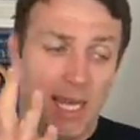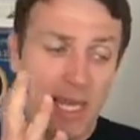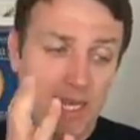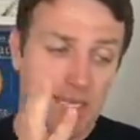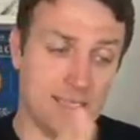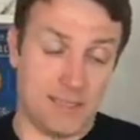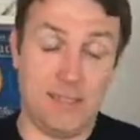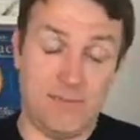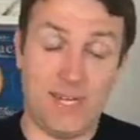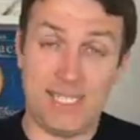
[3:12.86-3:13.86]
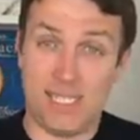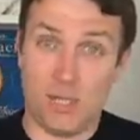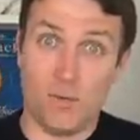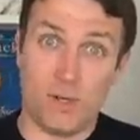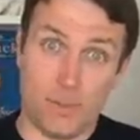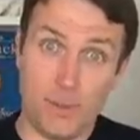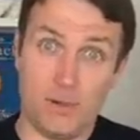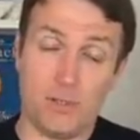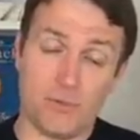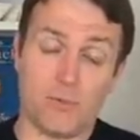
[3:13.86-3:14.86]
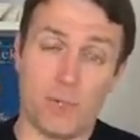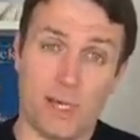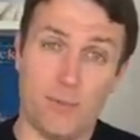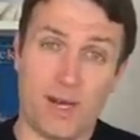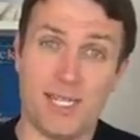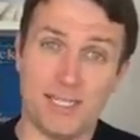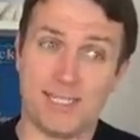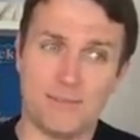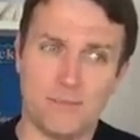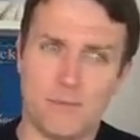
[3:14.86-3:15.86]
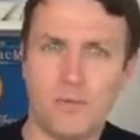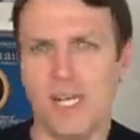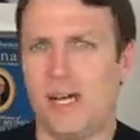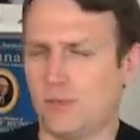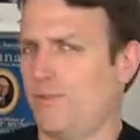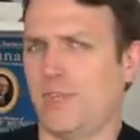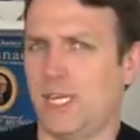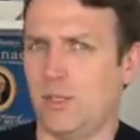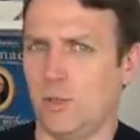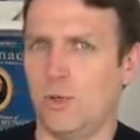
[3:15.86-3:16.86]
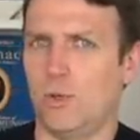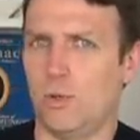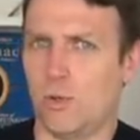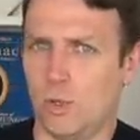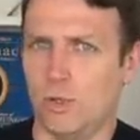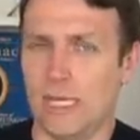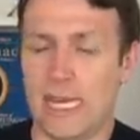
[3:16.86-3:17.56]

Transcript: uh, investing over a period of twelve months, three out of ten you do good.